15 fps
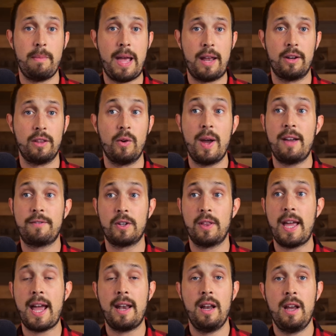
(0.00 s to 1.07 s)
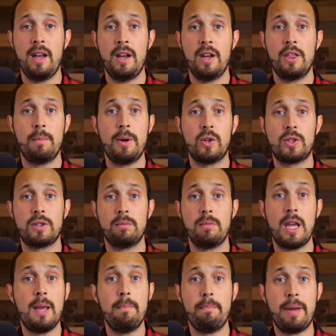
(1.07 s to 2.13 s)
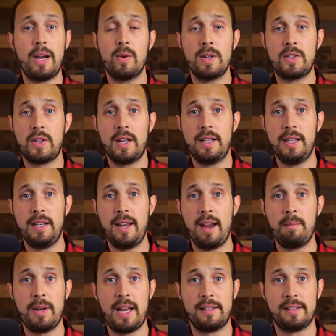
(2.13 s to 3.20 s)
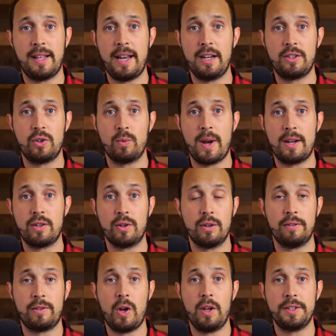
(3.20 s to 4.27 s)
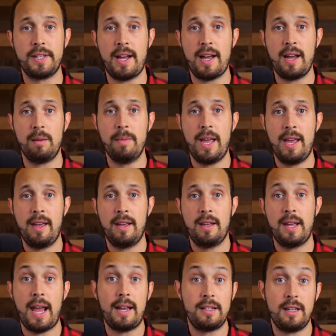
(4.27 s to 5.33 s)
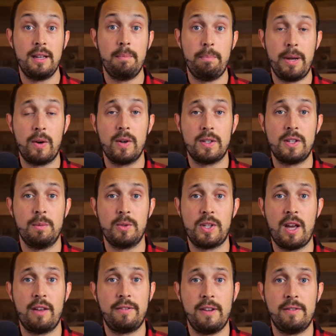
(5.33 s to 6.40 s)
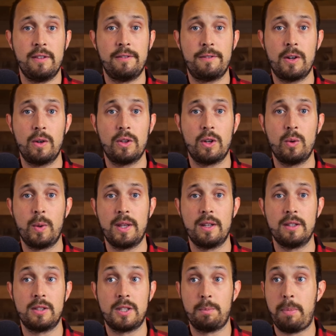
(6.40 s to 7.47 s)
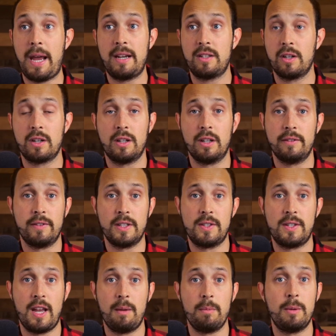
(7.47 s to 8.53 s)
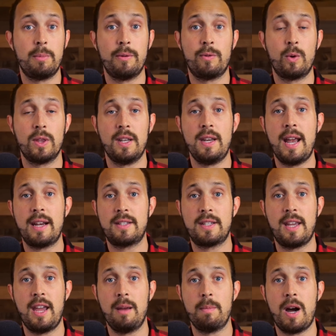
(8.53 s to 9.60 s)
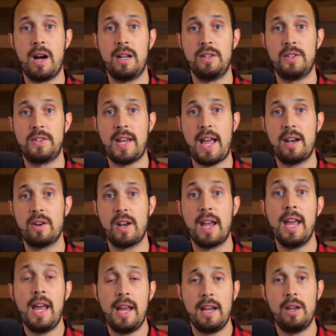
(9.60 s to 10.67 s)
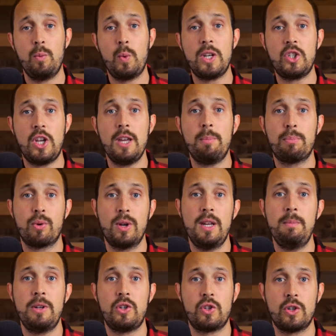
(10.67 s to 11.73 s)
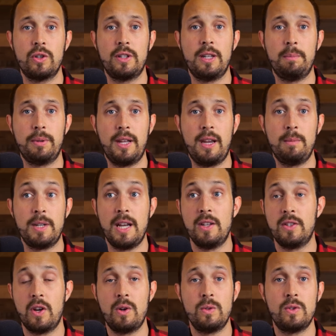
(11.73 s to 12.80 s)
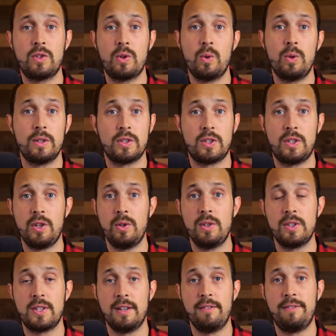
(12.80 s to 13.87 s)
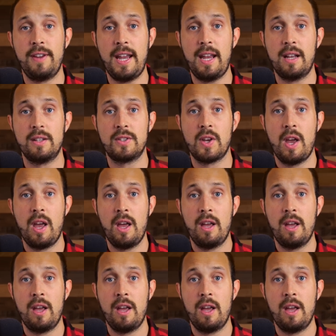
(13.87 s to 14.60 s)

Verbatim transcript: matter though. After that, the most embarrassingly named athletic director of all time had to embarrass himself even further with a spectacle of a statement before the next game on Saturday, in which he prematurely blamed his own school's students and fans